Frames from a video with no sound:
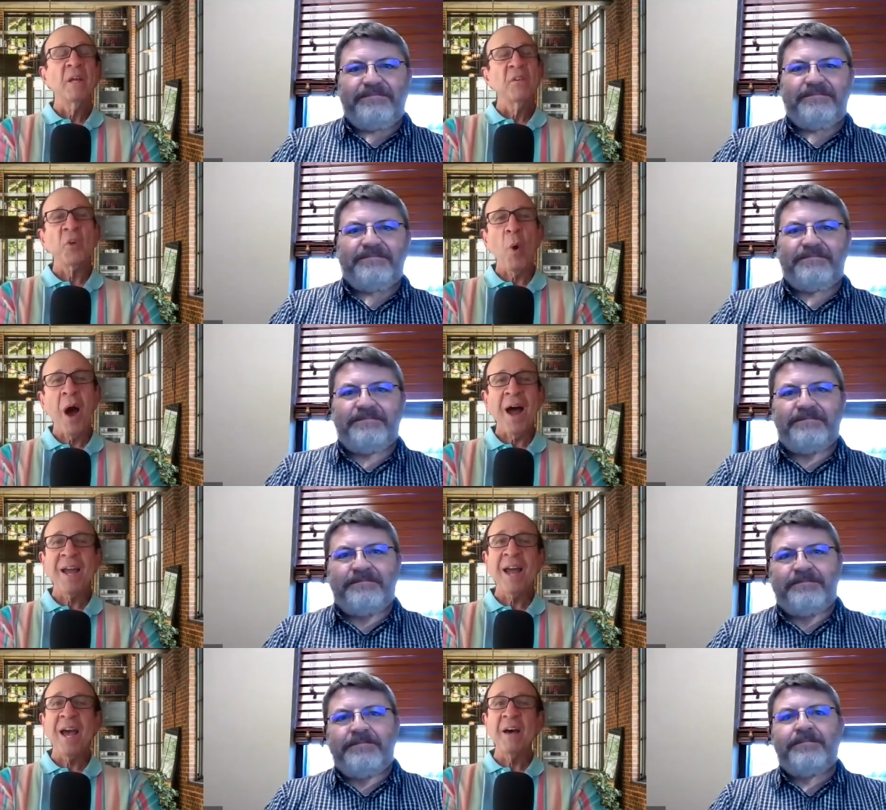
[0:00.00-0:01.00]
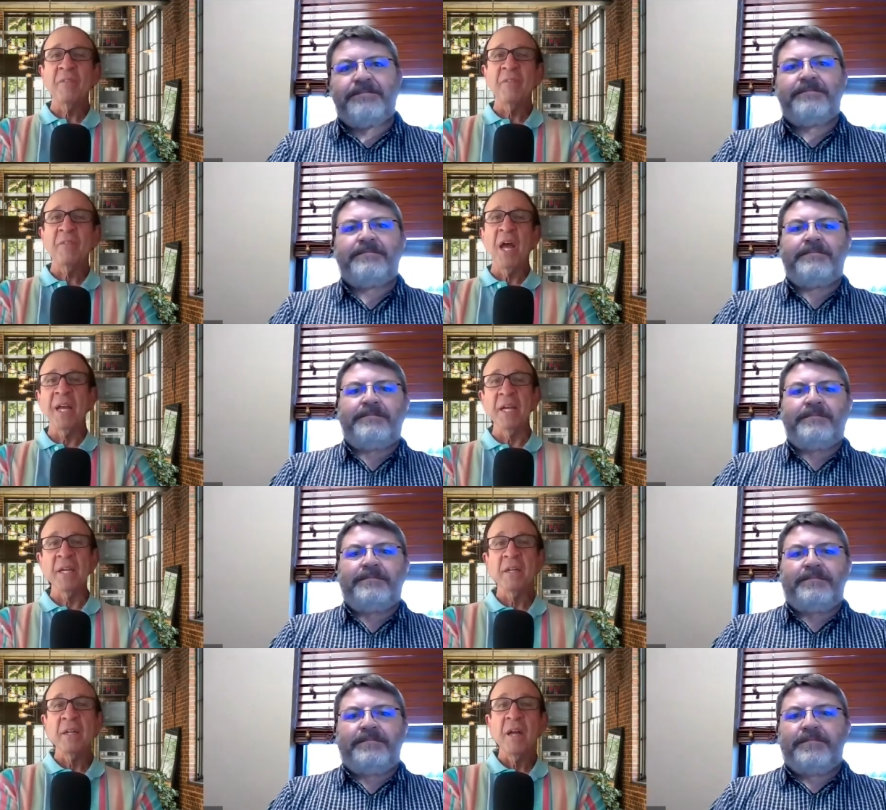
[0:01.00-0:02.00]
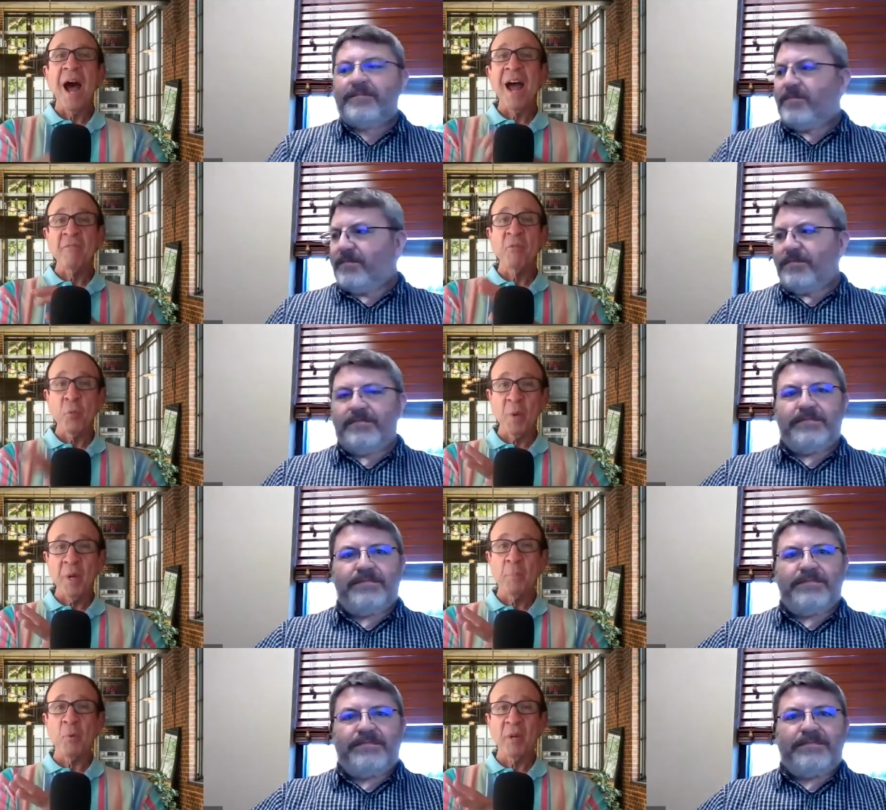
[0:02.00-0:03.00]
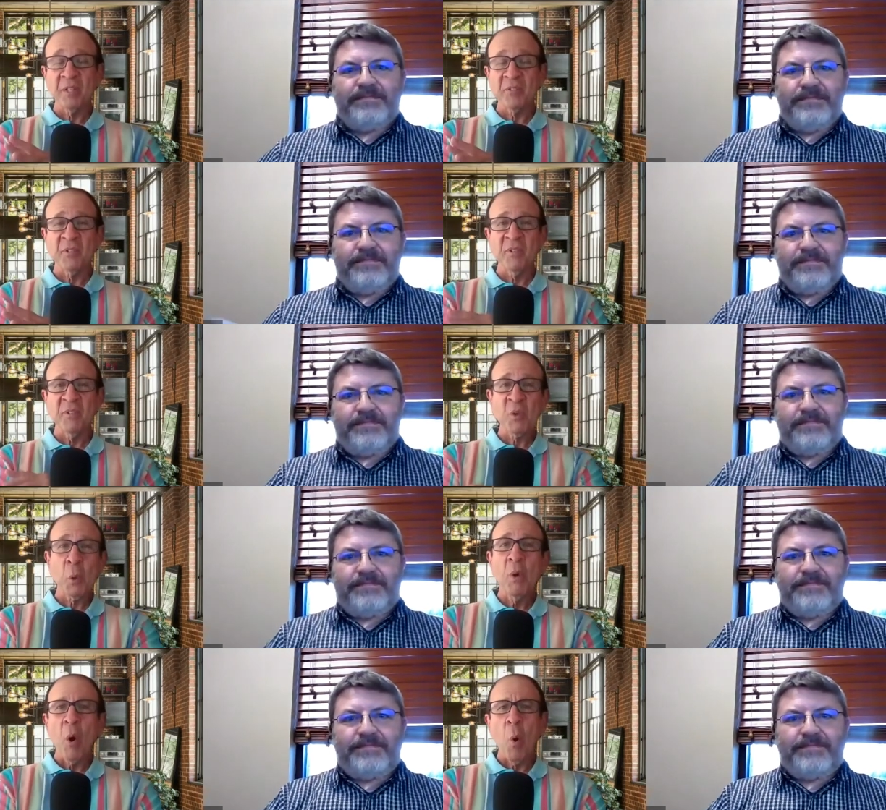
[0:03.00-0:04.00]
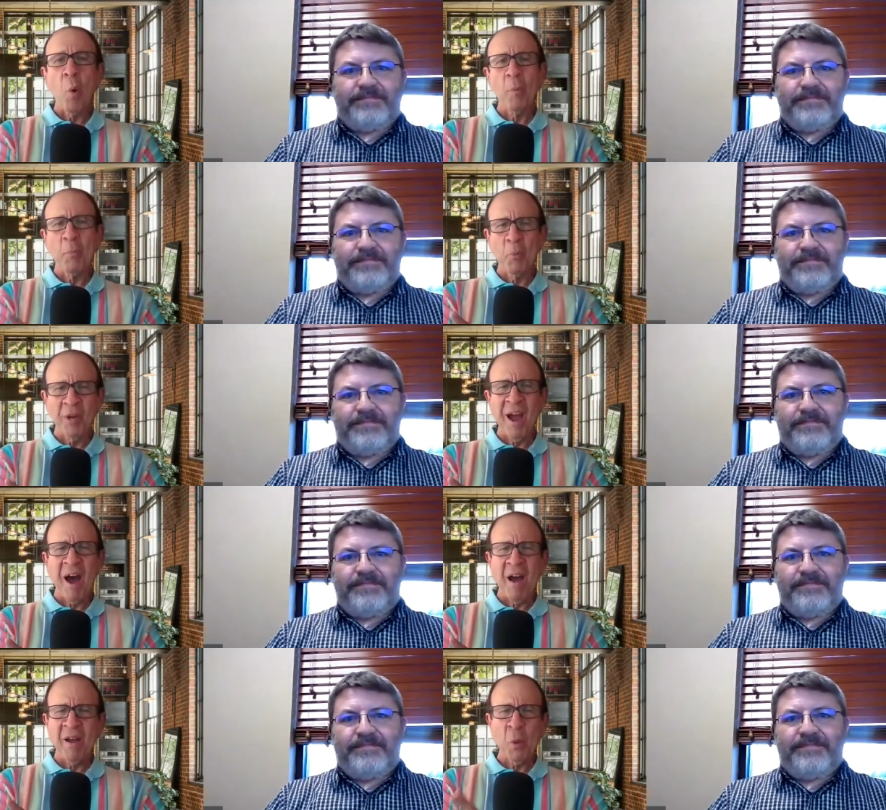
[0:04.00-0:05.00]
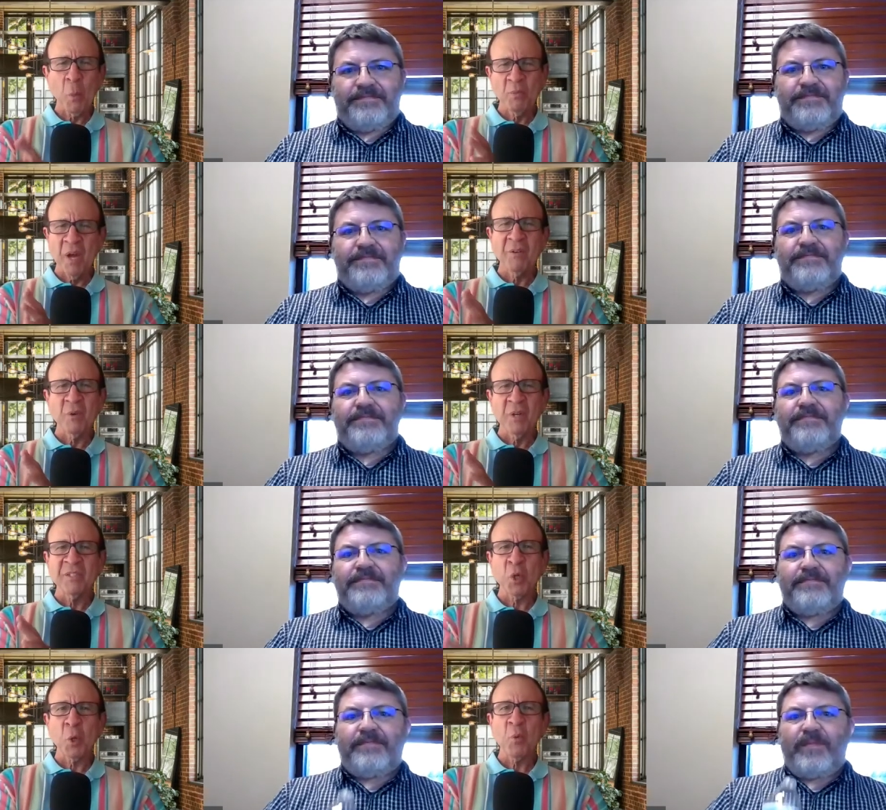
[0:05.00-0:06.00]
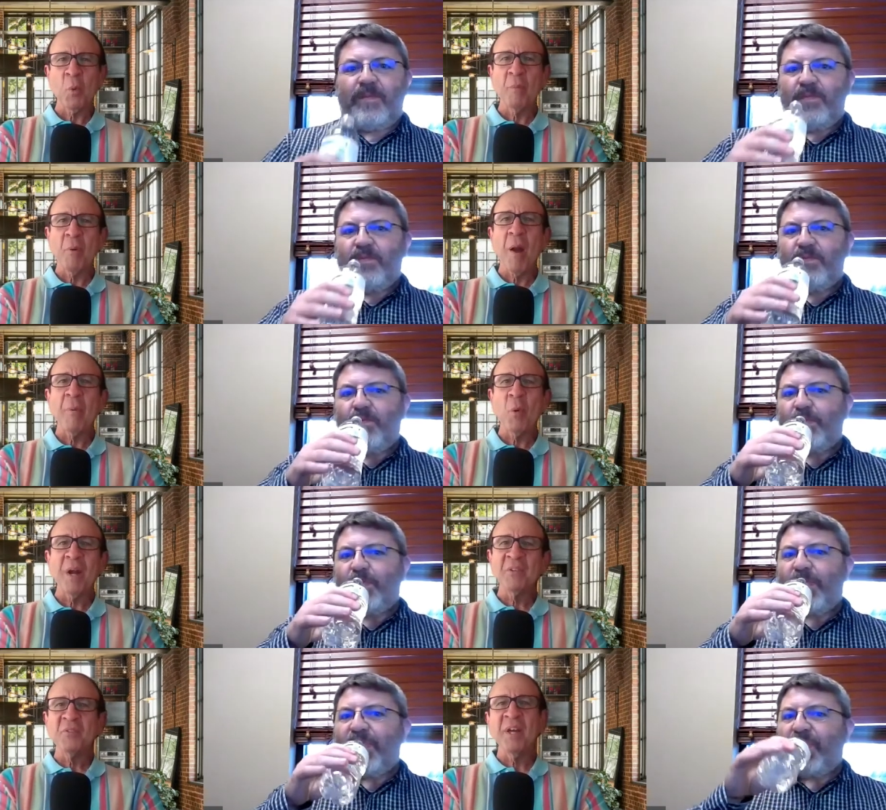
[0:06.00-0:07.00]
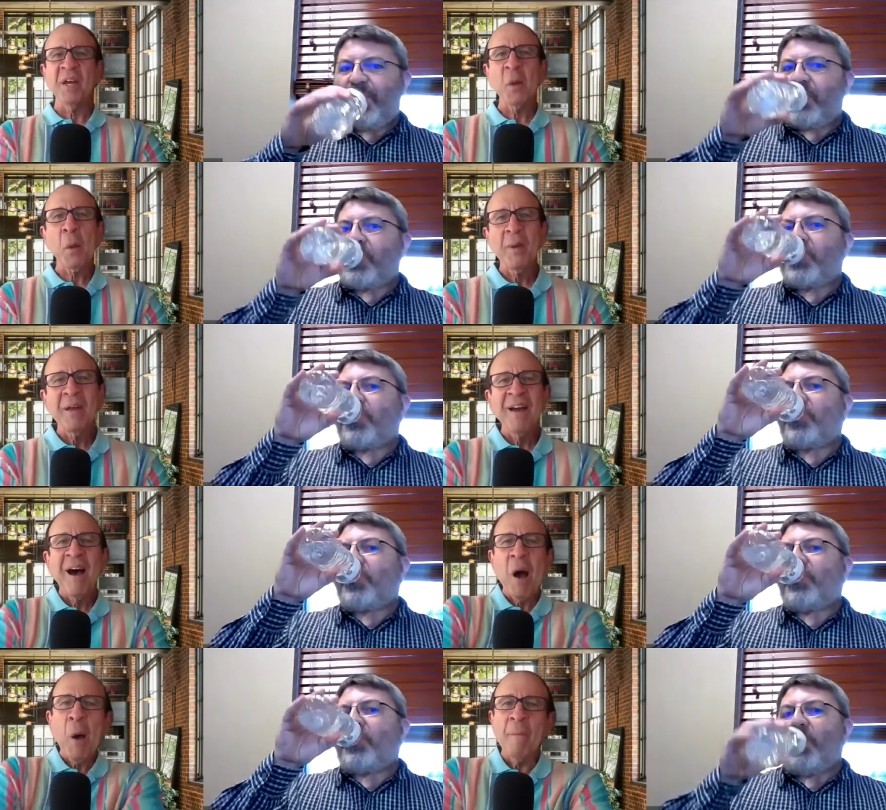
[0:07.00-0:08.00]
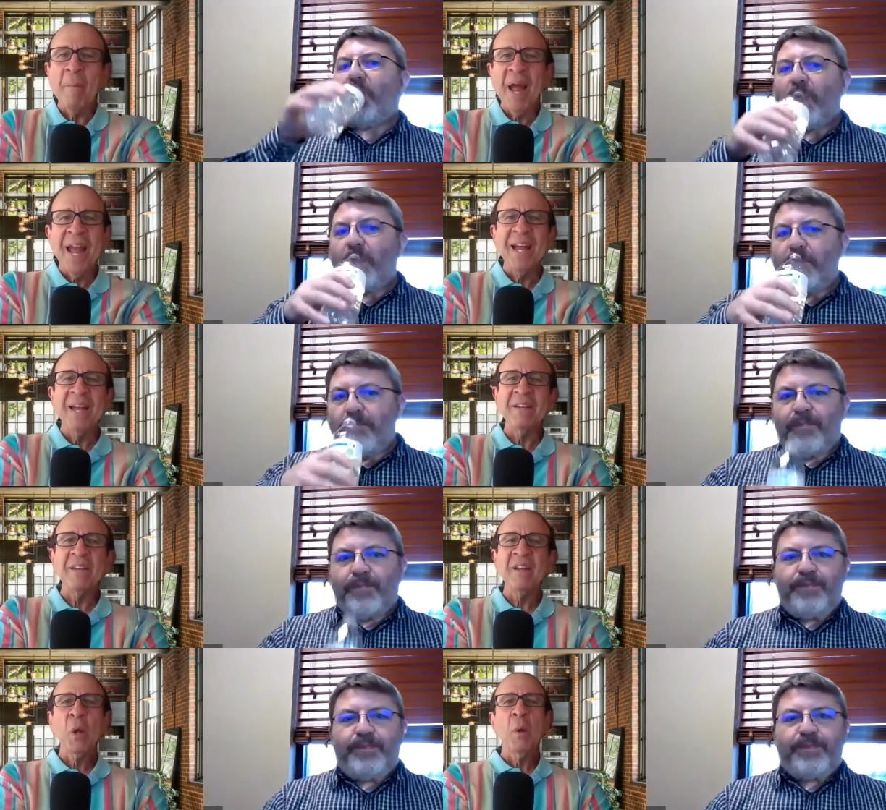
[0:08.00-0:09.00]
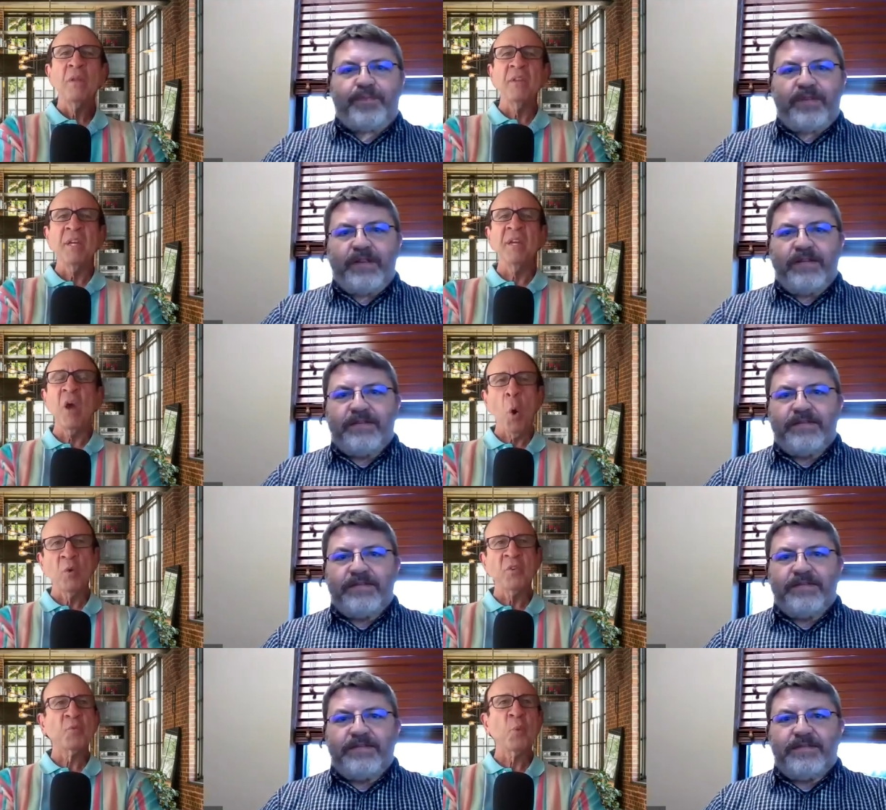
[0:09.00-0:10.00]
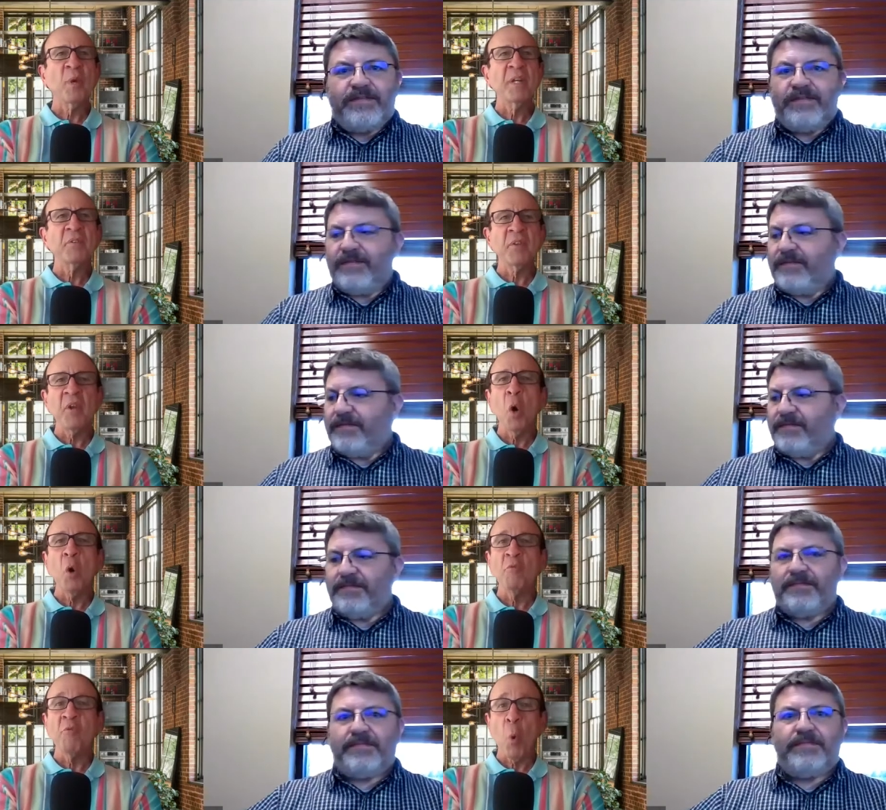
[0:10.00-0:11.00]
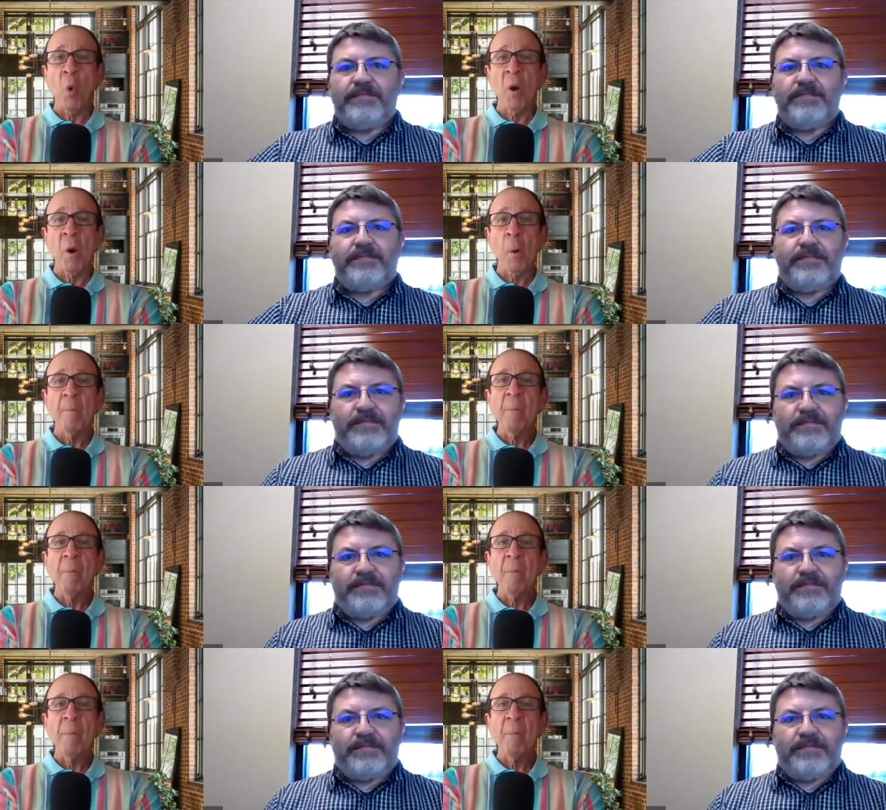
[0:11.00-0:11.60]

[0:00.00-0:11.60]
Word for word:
Speaker 1: So, so I have a I have three Priuses or Prii, not really sure the what proper way to say it. Um, and the oldest one is an oh four,